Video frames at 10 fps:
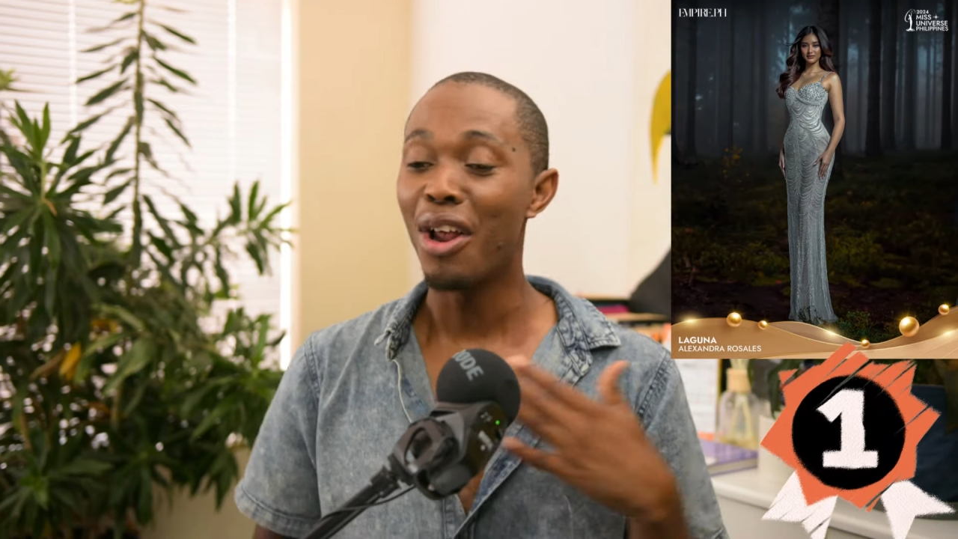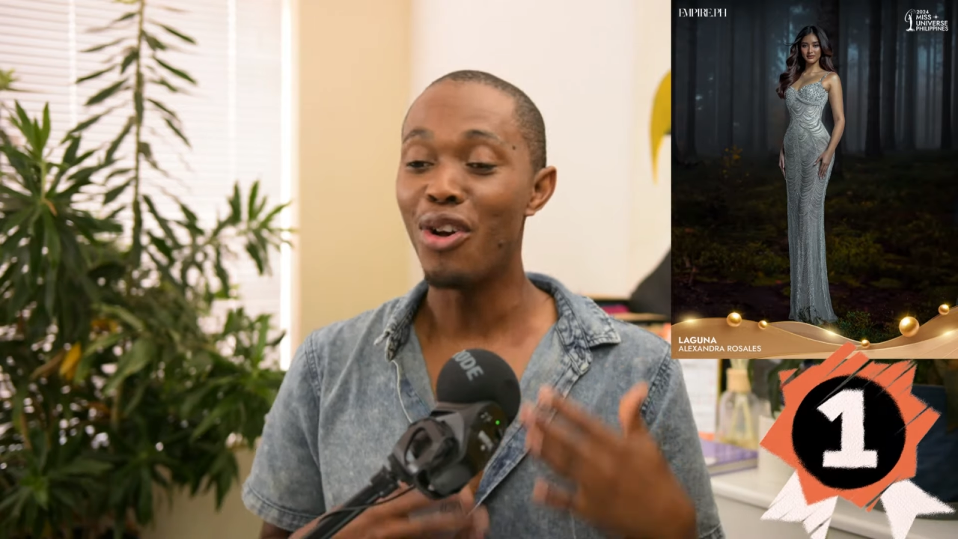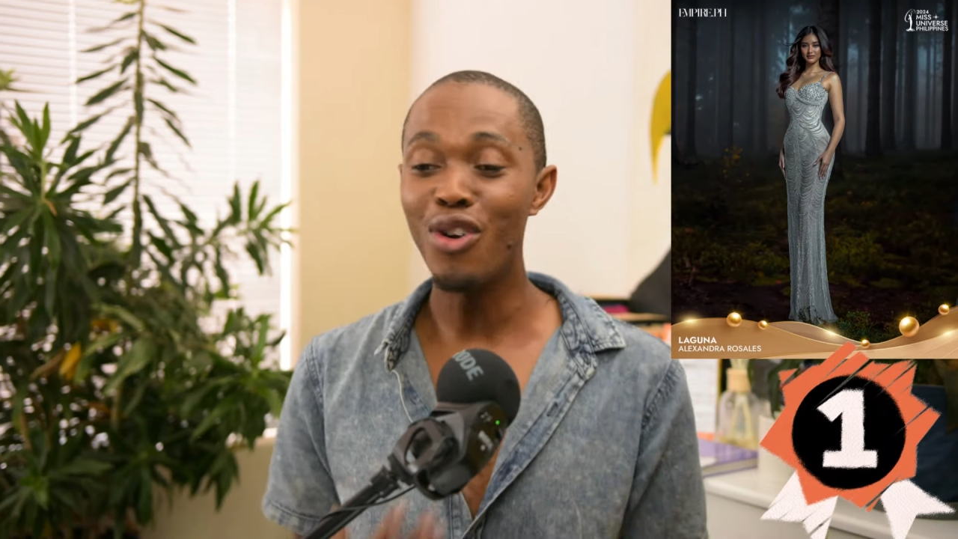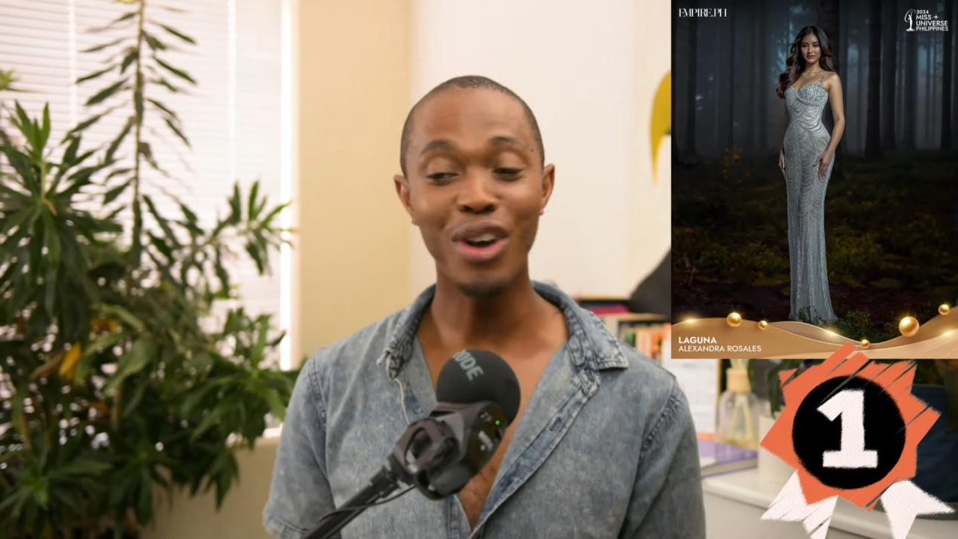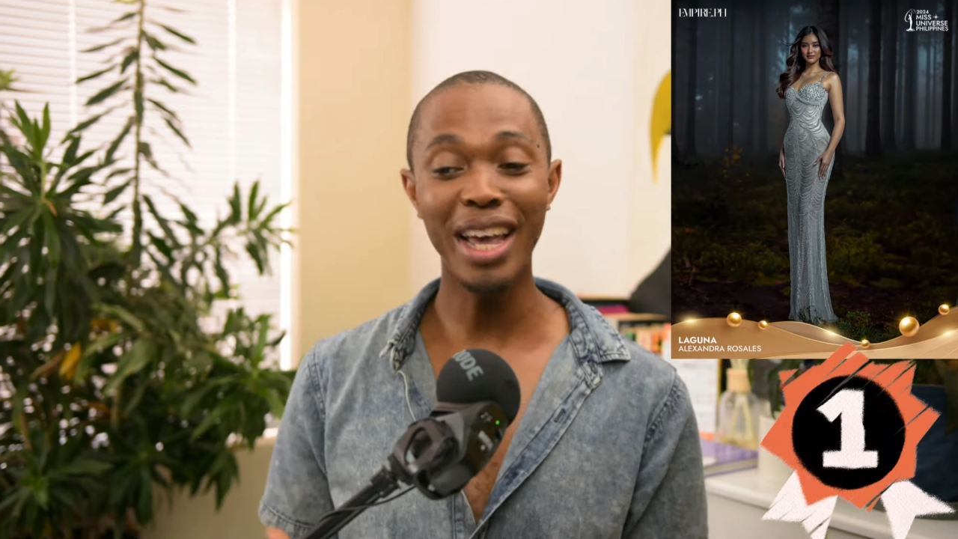
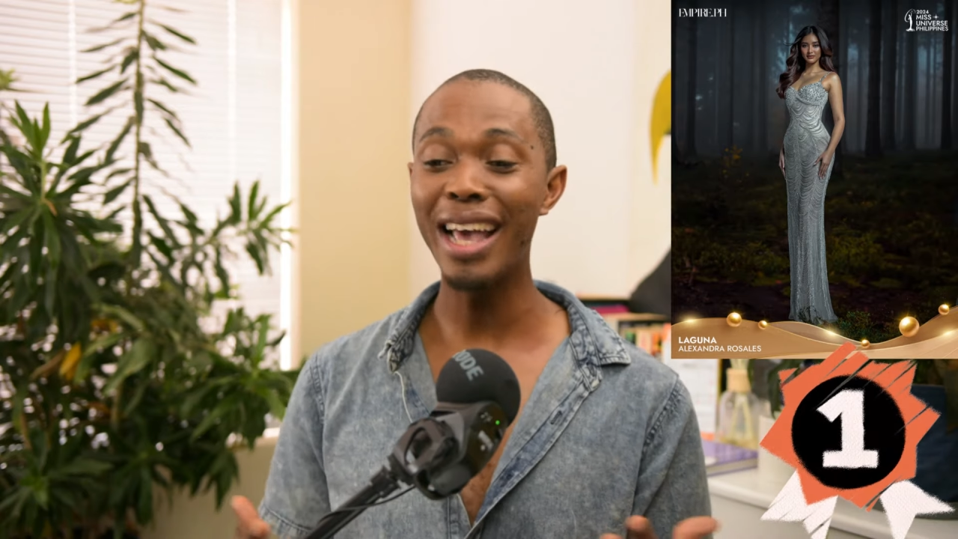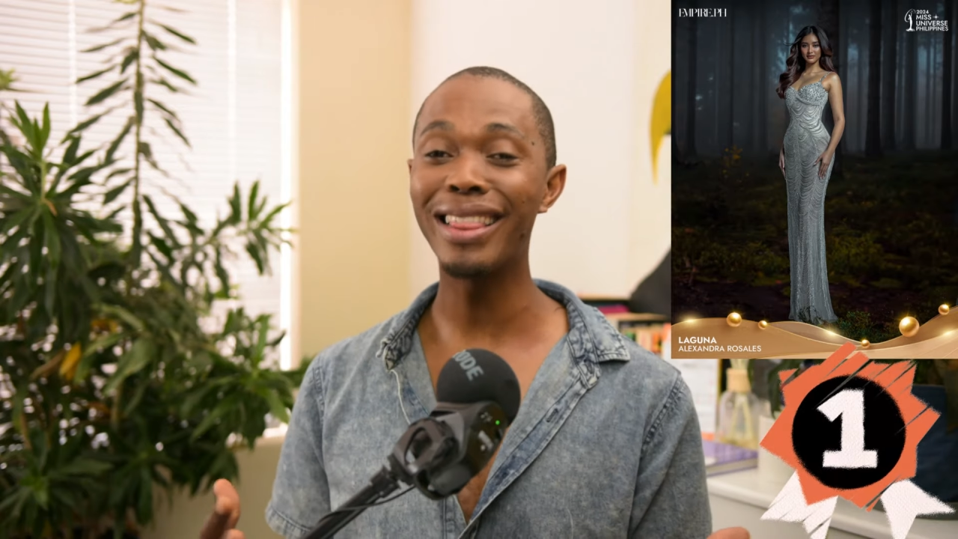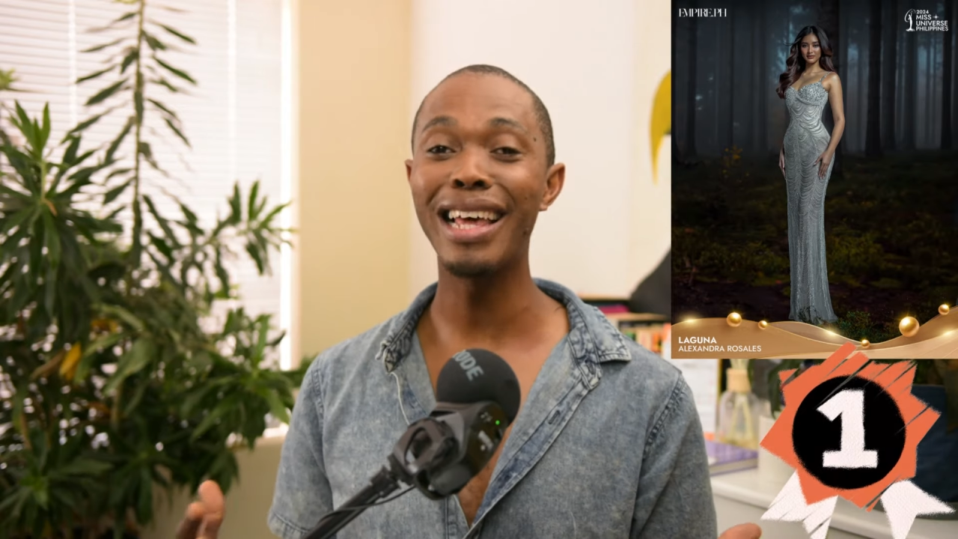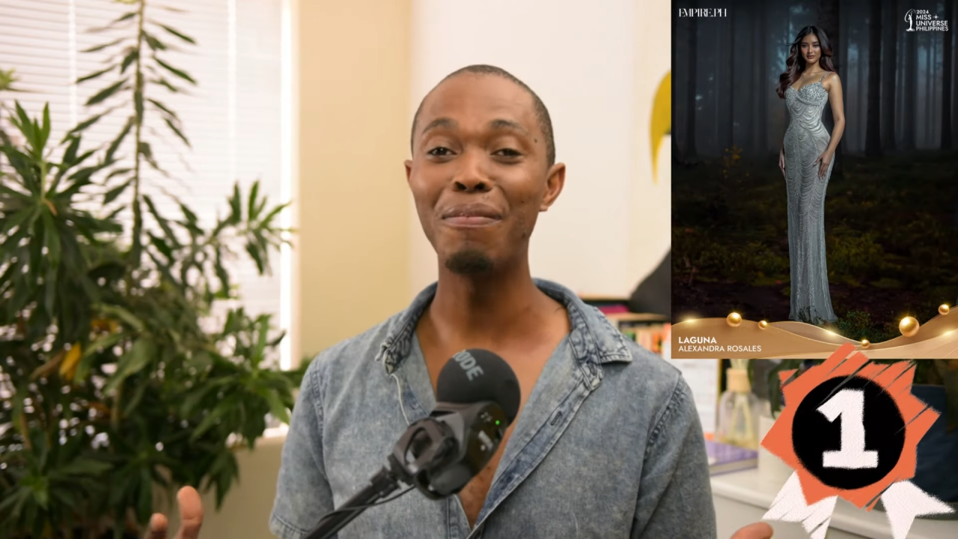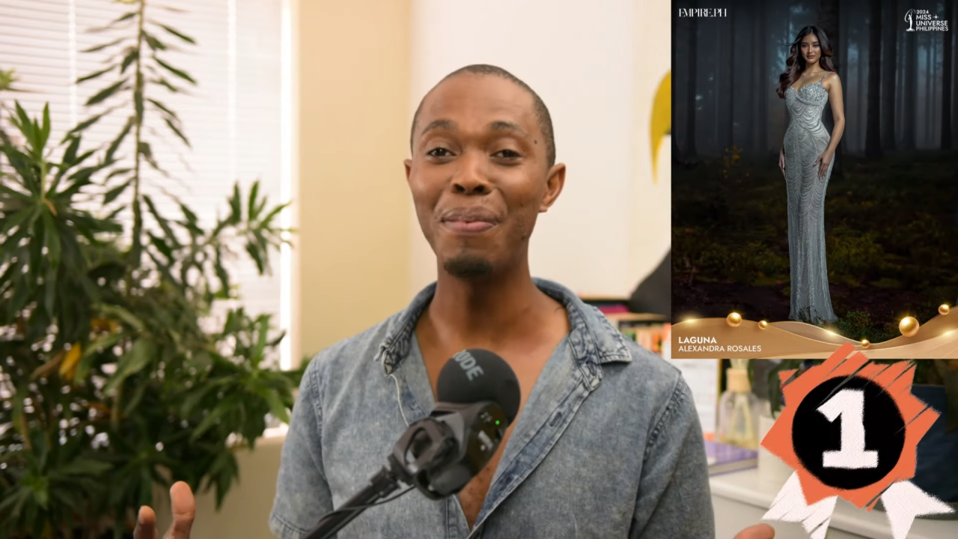Looking at that